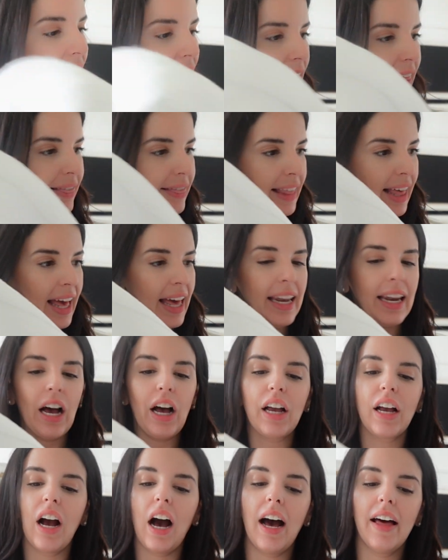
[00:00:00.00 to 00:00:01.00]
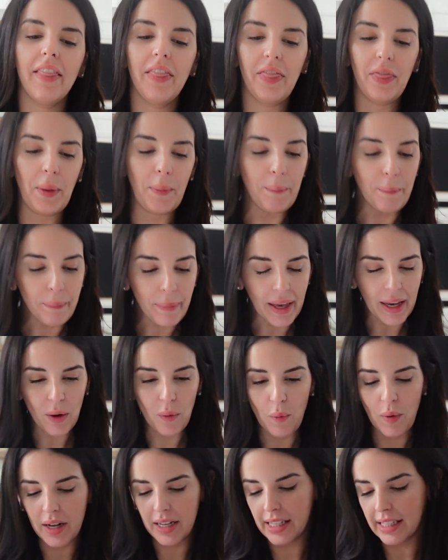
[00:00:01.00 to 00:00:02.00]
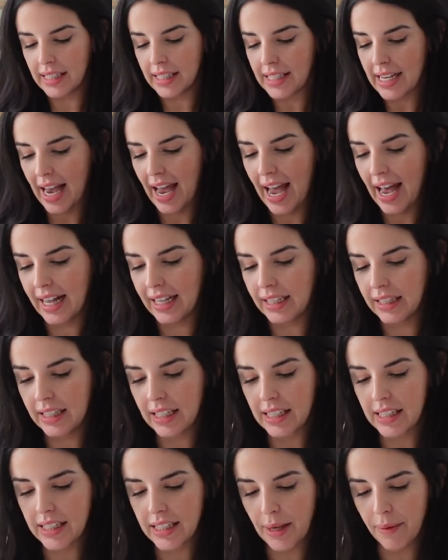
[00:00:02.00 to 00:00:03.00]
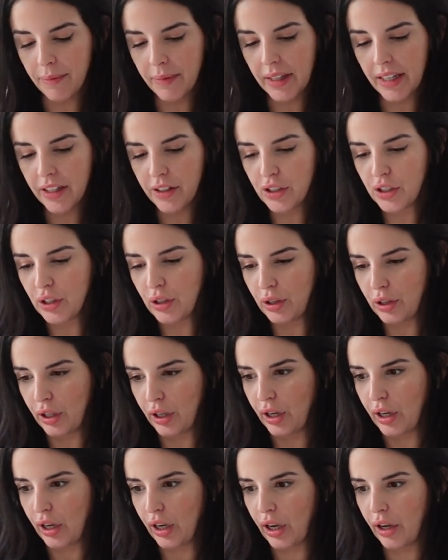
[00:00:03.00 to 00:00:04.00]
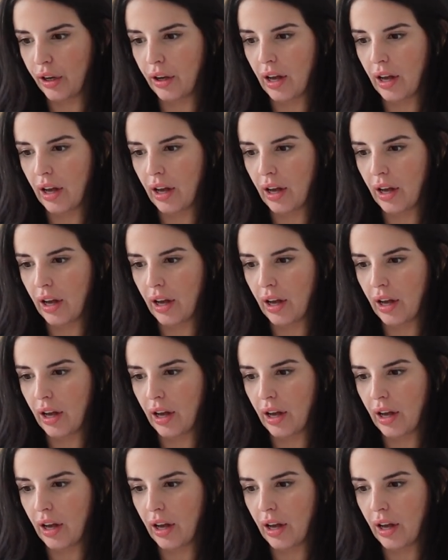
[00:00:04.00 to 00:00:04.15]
And then I got the big ones and something to look